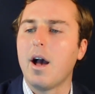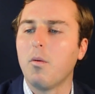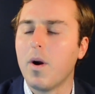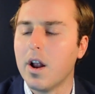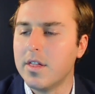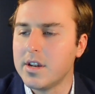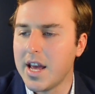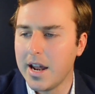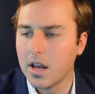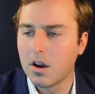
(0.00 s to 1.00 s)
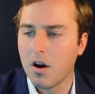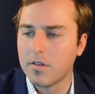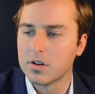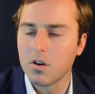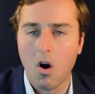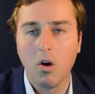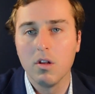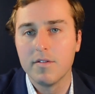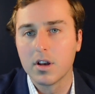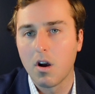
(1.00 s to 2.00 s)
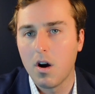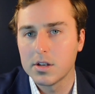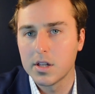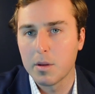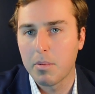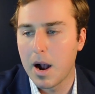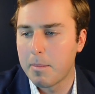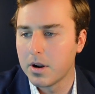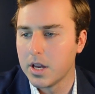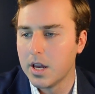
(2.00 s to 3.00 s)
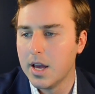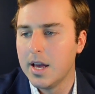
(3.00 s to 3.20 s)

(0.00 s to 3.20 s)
where the tenant covers all of the costs of the property,